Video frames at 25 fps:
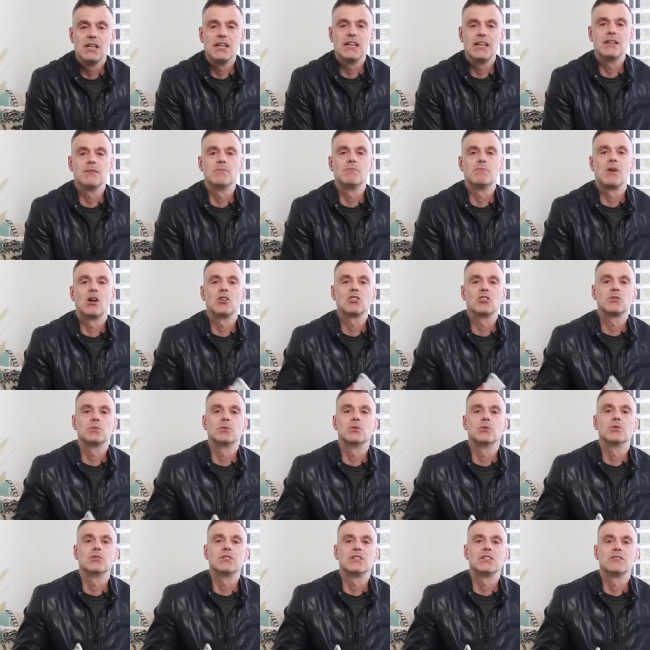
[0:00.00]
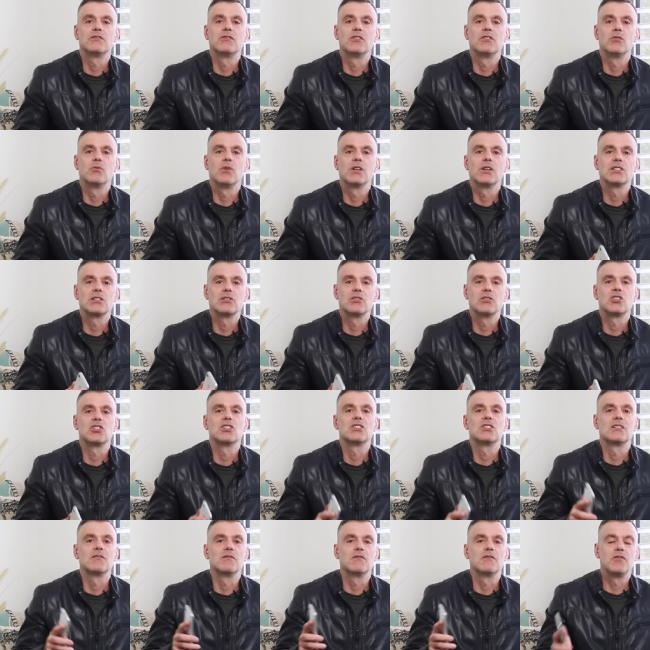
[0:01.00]
in multiple different
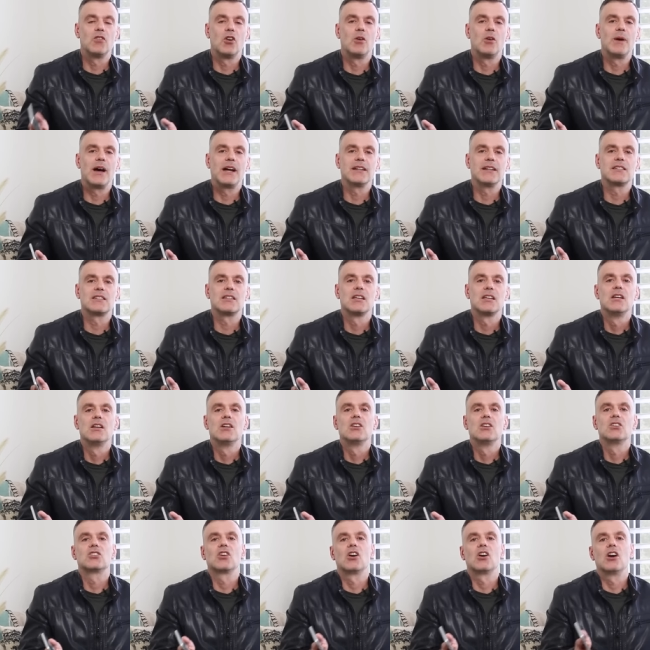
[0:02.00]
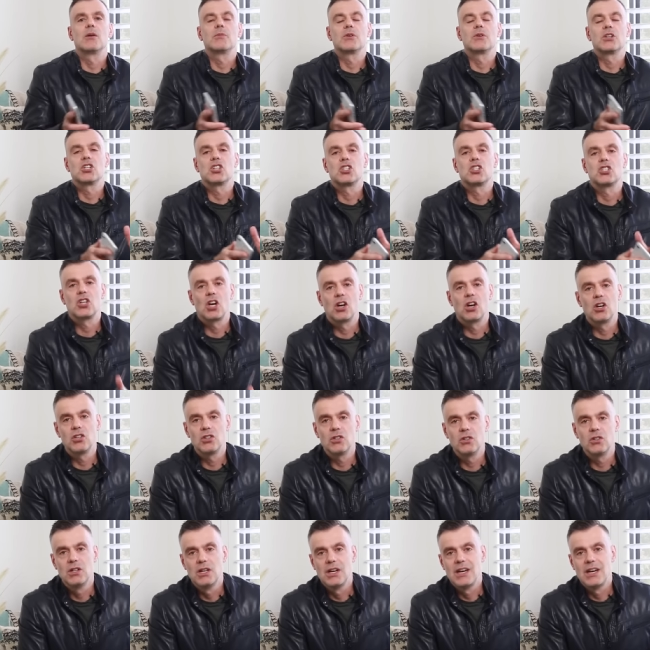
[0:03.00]
resolutions and formats. So I'm going to show
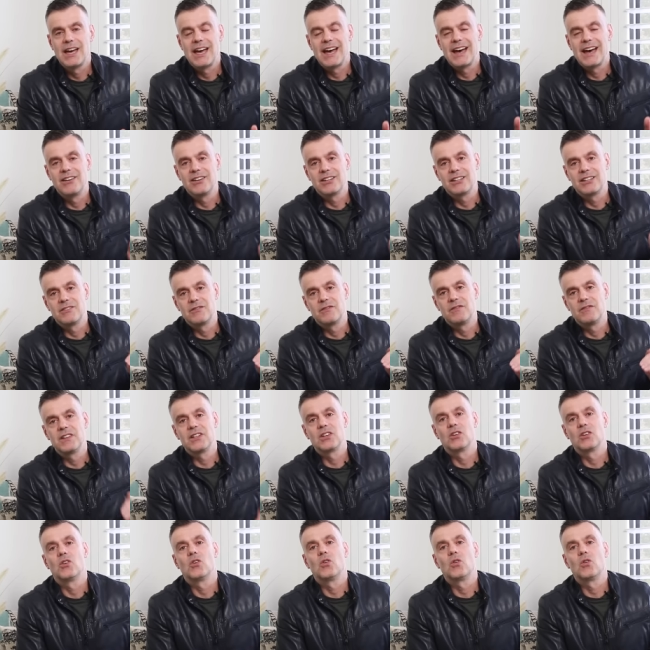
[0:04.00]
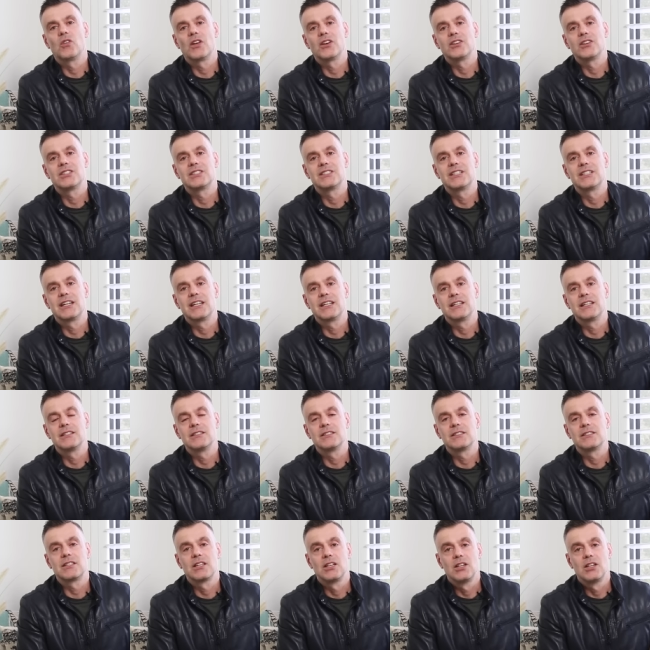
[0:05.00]
you how to configure all those
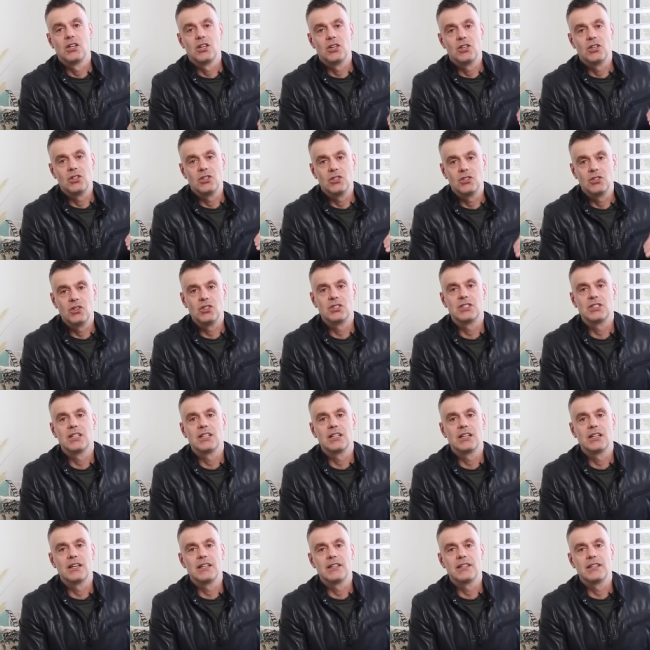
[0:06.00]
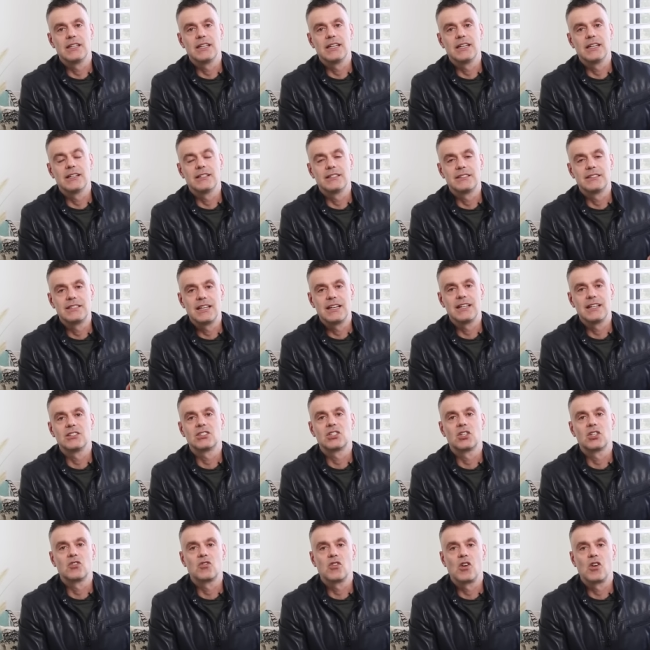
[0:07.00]
settings using the settings
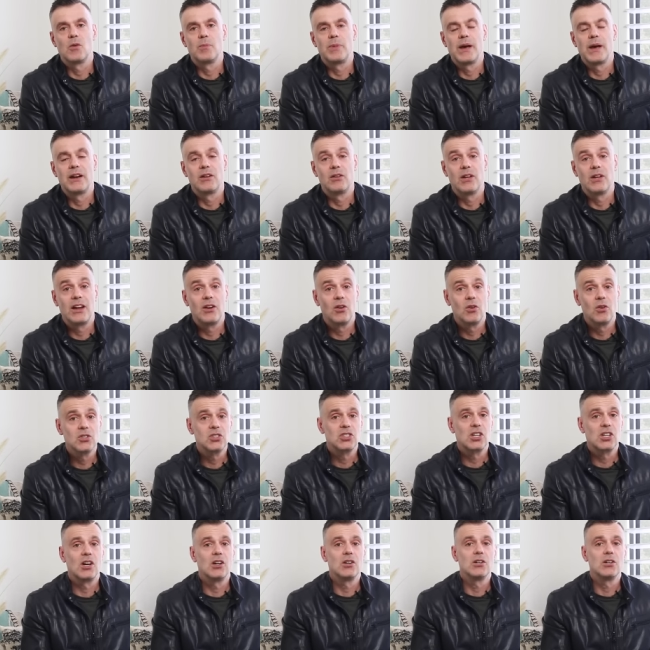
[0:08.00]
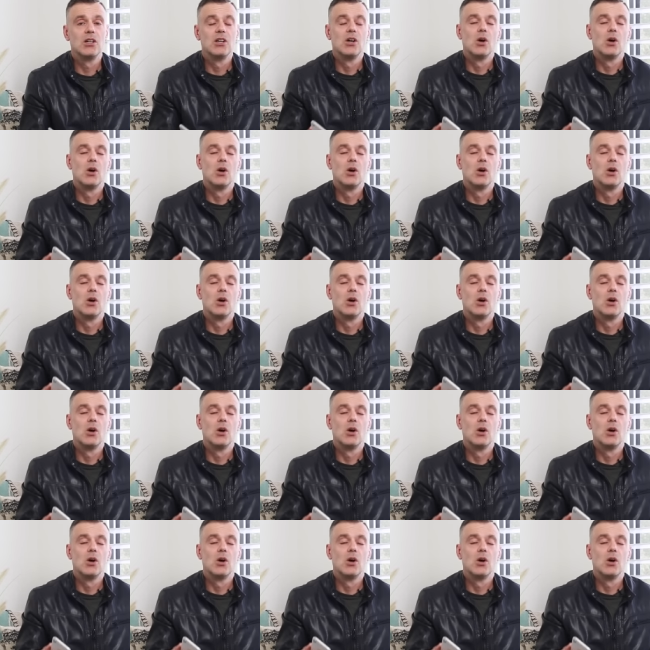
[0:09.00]
control panel. And also